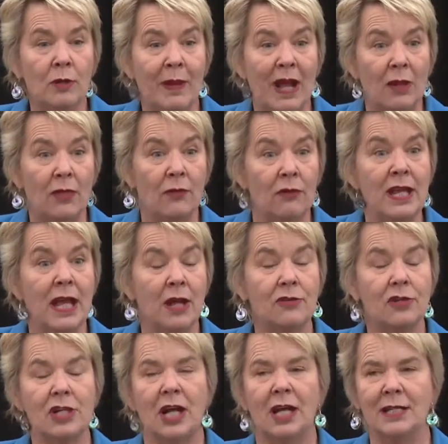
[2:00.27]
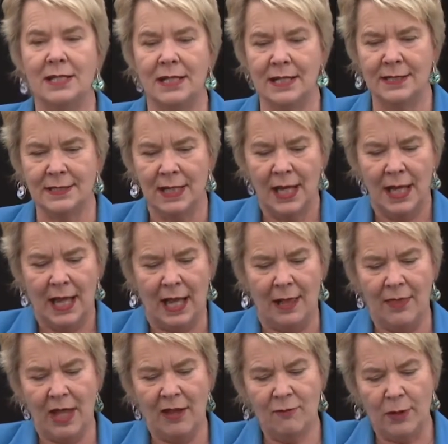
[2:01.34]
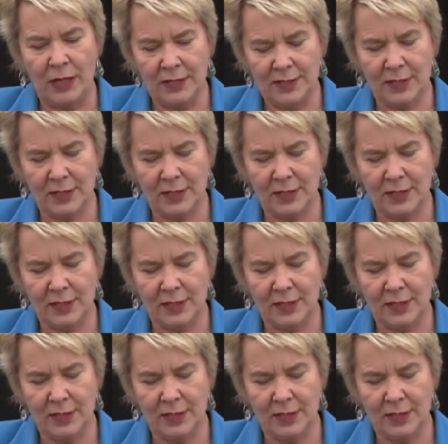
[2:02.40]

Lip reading: about 300 ideas, and they've been